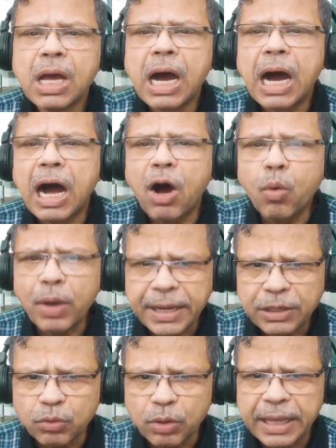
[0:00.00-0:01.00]
How
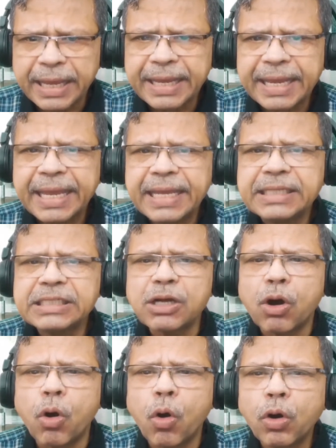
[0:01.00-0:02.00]
can you
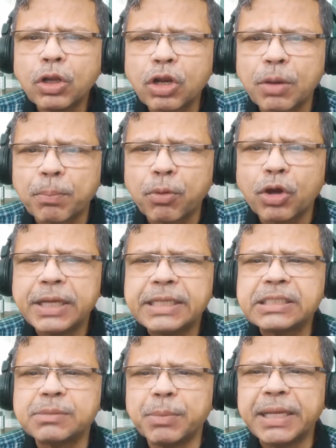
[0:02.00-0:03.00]
engage all your
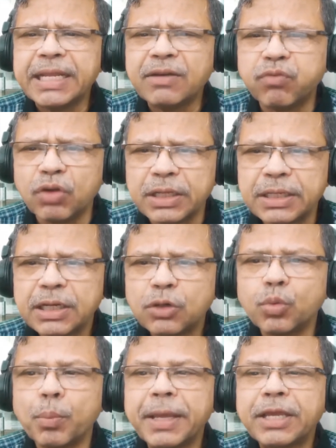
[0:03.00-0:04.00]
employees meaningfully
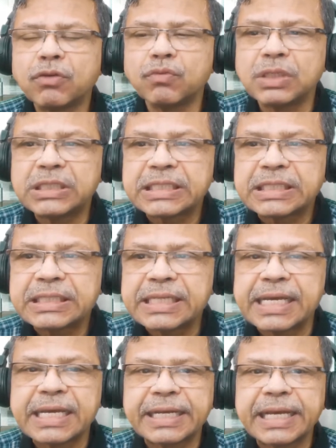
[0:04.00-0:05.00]
to make your vision
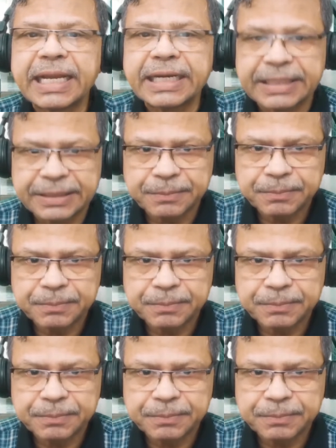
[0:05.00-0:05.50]
a reality?